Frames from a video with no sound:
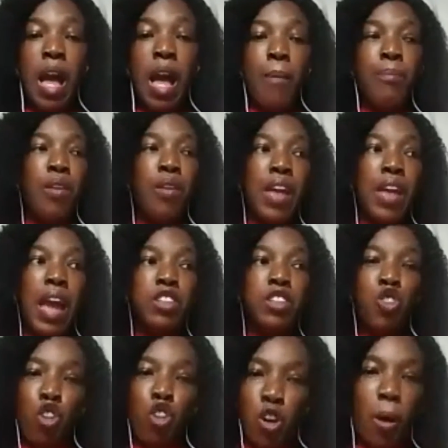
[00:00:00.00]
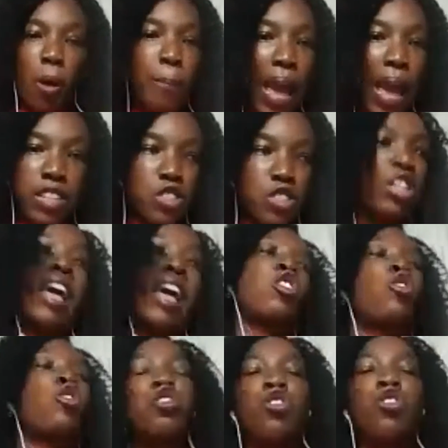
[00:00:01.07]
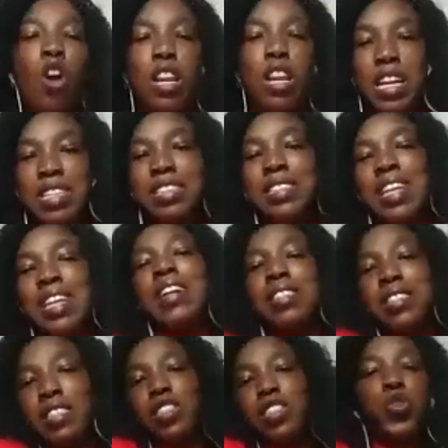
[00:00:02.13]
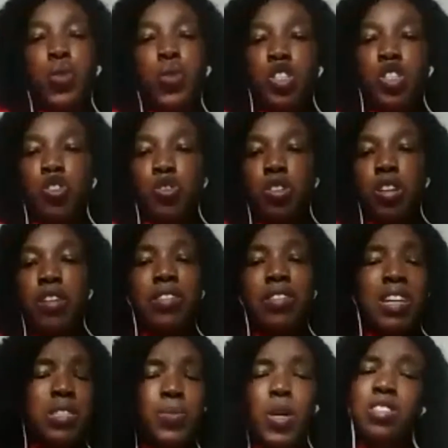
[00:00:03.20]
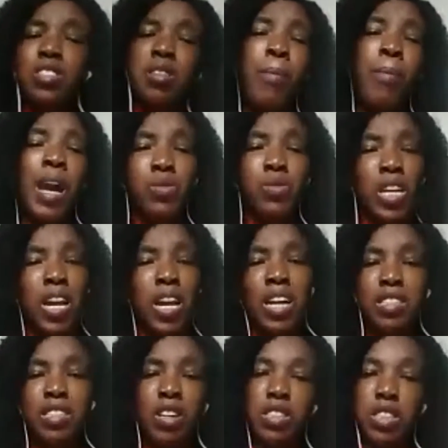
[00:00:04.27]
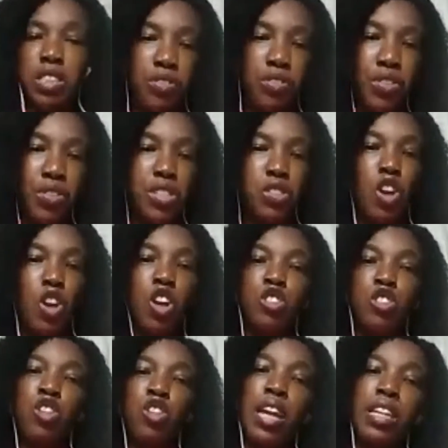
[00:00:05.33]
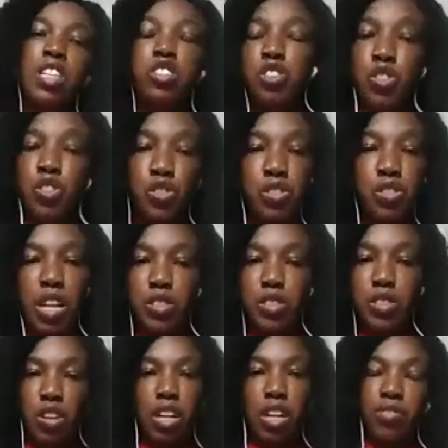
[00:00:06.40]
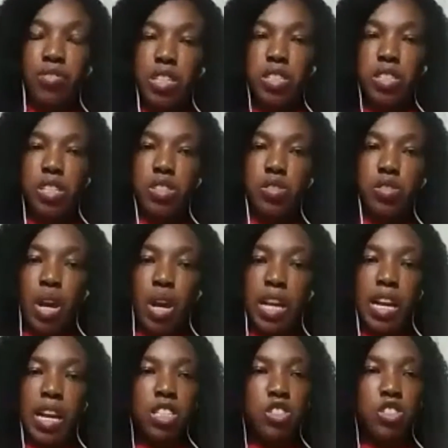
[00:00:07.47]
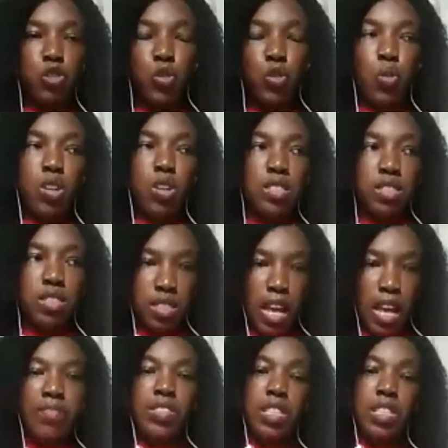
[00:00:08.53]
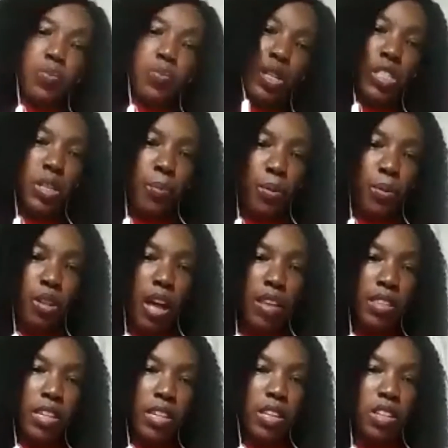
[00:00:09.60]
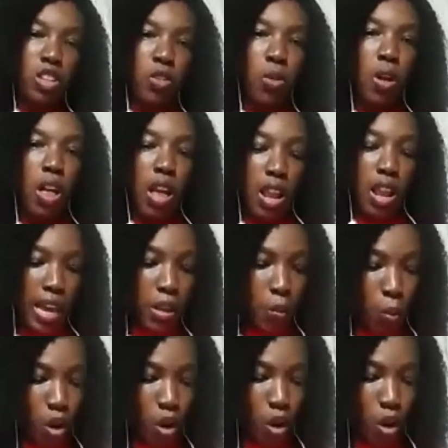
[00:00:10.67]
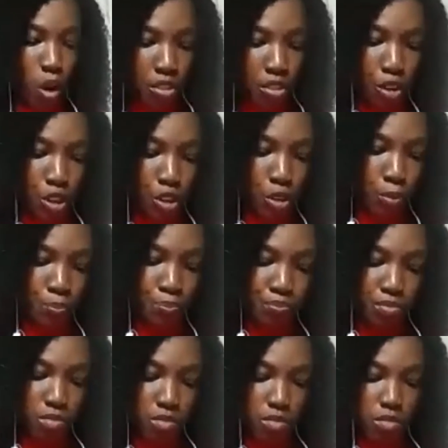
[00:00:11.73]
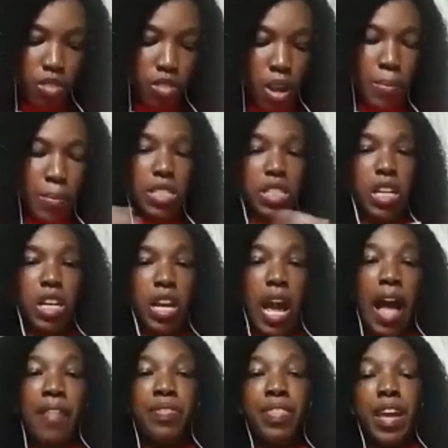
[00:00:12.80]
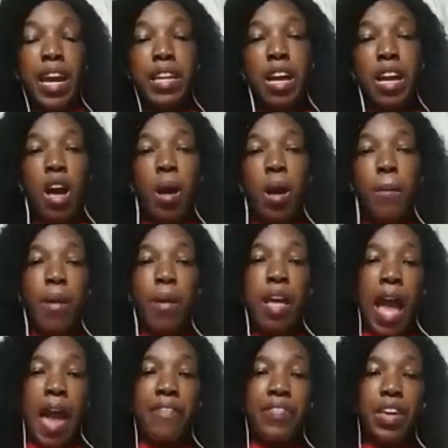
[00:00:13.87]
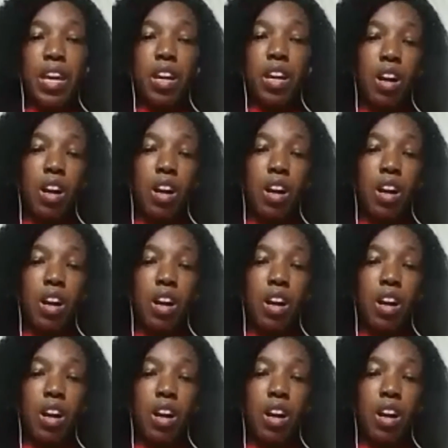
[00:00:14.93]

but then you're on your bed, like you're not in that situation. That's because the mind really can't tell the difference. So I need you to use that to your advantage, right? I need you to understand this principle and then, you know, let it work for you, basically. And then I think